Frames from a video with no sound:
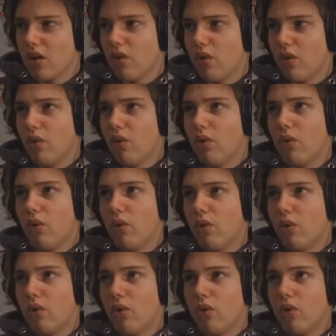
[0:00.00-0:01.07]

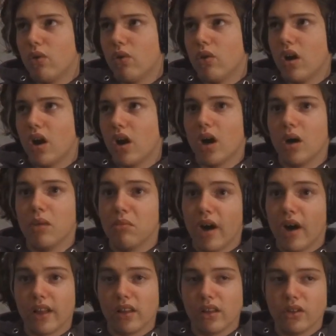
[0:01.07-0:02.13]
or
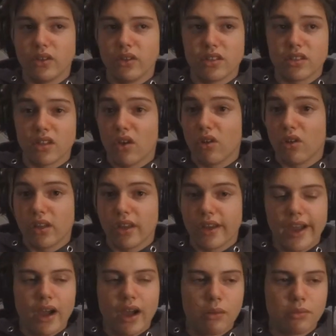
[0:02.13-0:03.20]
Milo's earlier
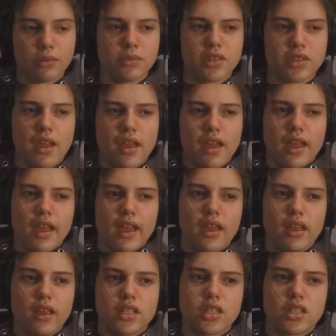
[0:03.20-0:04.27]
albums.
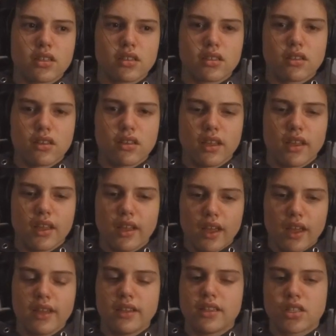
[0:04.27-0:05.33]
It's just
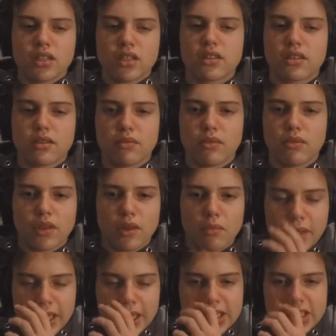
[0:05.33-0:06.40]
the
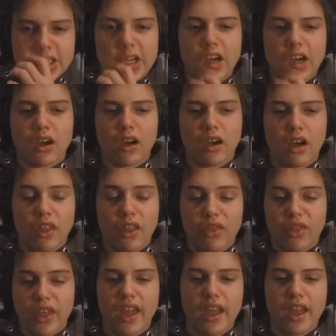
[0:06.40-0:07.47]
beats are
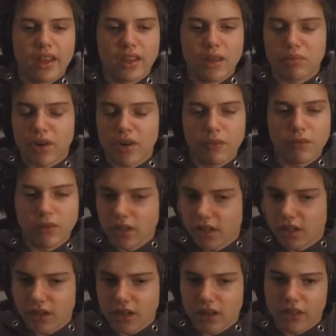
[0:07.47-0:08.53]
there, they're
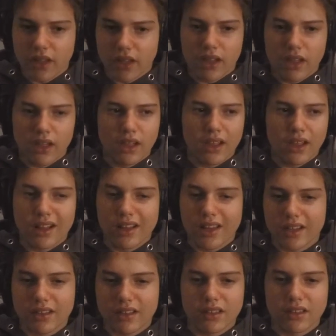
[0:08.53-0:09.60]
prevalent, they're
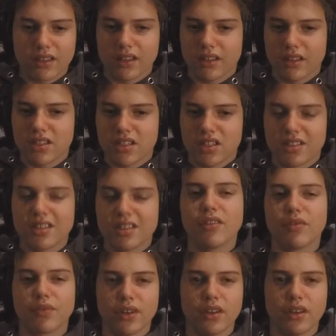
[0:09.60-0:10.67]
eclectic. It's just
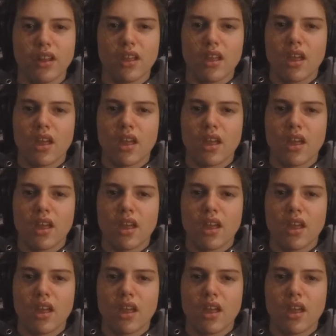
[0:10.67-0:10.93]
different